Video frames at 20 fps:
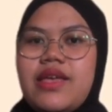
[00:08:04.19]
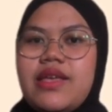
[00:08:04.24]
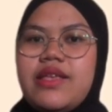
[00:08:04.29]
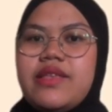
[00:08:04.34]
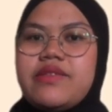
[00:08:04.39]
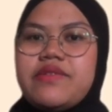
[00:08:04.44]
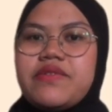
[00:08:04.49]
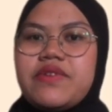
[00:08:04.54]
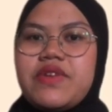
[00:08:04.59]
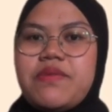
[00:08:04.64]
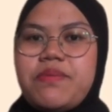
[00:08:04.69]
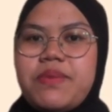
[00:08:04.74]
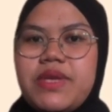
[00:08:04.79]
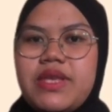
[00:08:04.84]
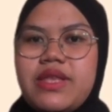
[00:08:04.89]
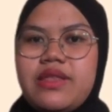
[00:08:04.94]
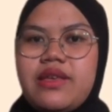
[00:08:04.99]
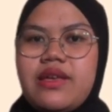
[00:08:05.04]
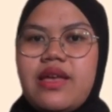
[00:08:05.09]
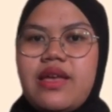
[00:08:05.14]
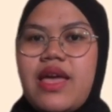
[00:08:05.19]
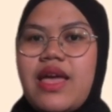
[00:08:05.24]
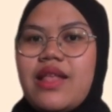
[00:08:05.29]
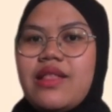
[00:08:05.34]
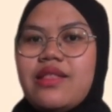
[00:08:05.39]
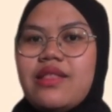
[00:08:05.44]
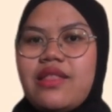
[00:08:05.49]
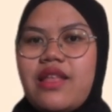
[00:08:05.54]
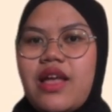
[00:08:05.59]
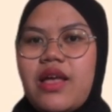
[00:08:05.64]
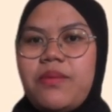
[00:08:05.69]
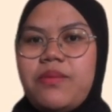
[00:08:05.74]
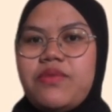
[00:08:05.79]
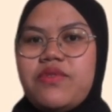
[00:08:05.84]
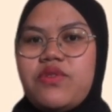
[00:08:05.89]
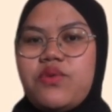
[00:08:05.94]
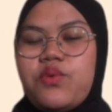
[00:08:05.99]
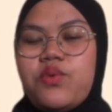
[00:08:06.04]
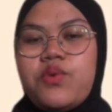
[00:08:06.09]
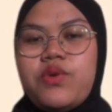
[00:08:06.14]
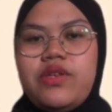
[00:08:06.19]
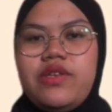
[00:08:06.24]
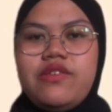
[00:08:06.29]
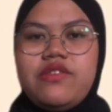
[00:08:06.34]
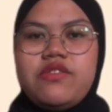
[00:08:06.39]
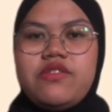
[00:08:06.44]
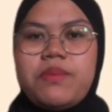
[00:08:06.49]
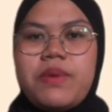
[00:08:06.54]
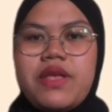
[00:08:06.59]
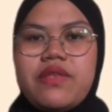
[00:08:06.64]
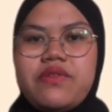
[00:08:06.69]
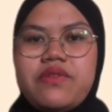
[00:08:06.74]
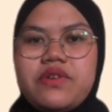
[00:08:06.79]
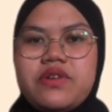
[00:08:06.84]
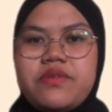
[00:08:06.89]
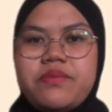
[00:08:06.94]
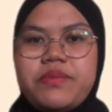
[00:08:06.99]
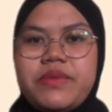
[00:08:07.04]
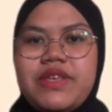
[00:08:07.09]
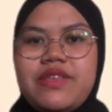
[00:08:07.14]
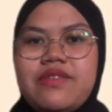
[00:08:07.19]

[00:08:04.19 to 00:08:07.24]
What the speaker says: It repeats N times so each spectrum